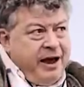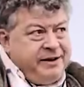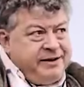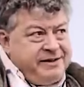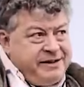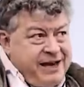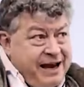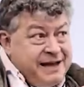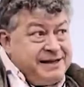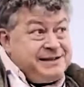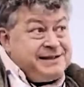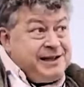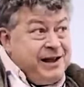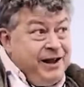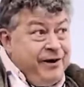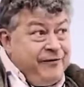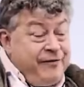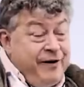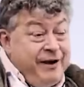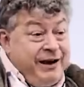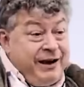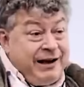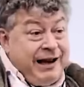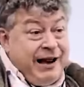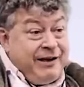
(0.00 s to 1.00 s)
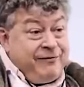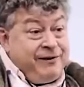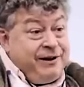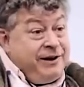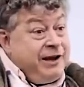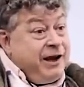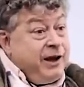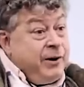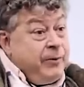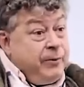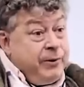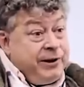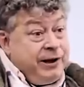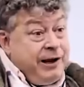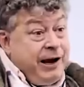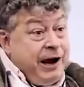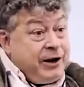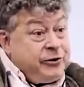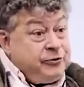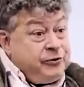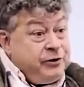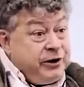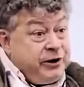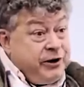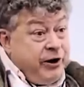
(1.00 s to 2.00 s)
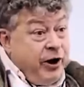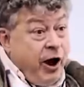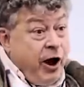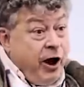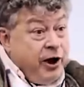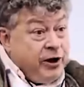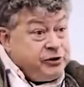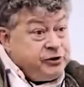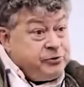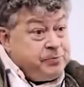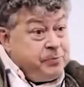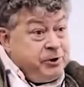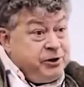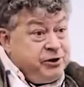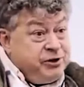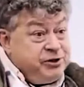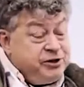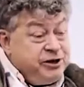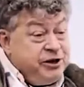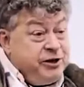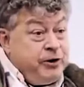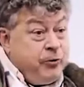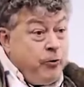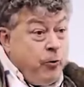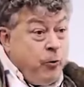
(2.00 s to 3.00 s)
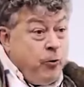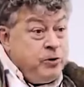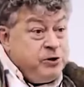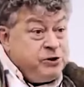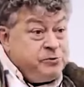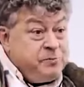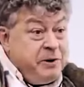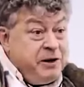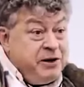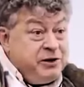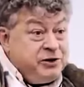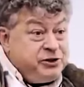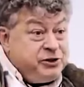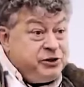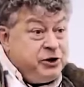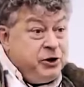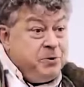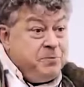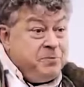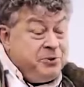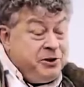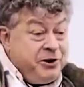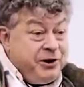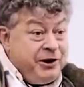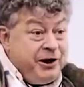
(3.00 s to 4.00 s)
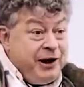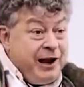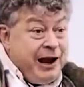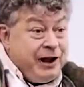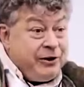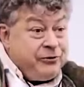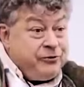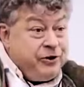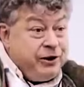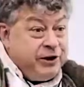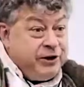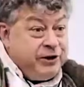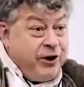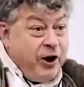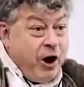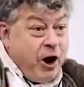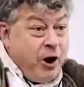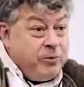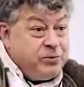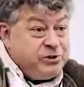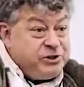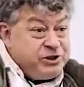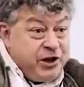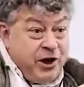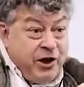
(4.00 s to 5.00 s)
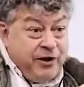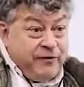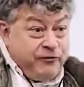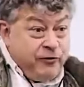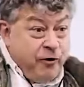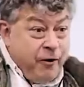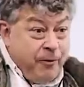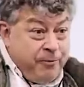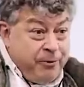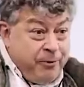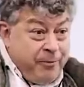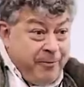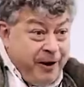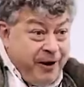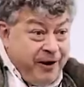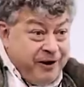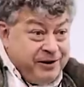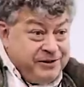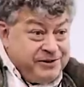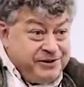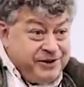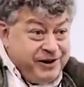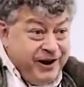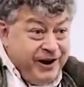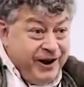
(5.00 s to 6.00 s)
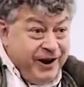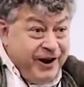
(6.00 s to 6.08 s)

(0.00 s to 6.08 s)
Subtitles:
Tesla very cleverly did it with electric cars because it had always been assumed that an electric car was a kind of compromise.